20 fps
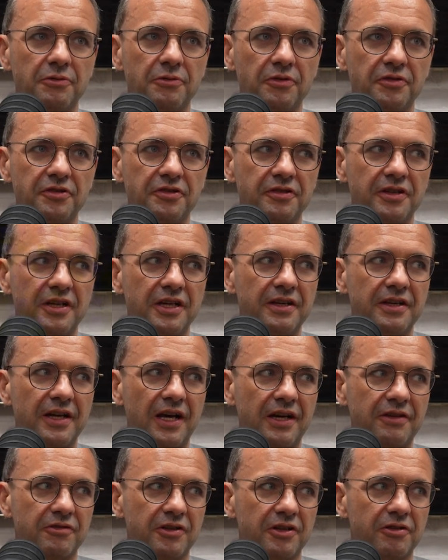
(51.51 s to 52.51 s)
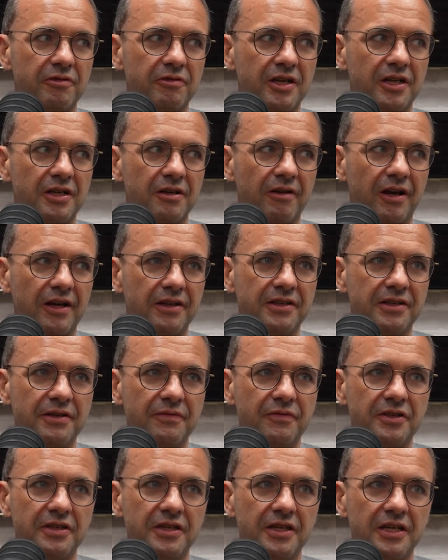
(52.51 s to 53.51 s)
You also need extracurricular
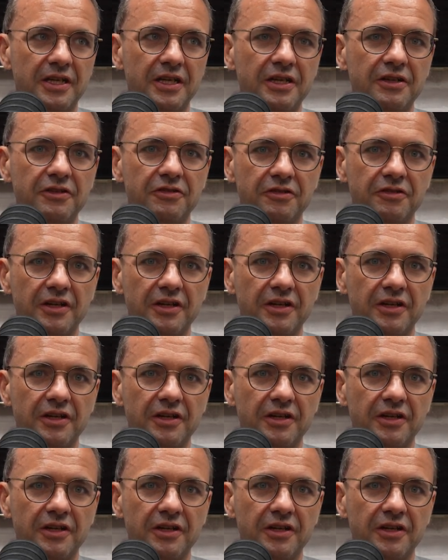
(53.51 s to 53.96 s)
activities.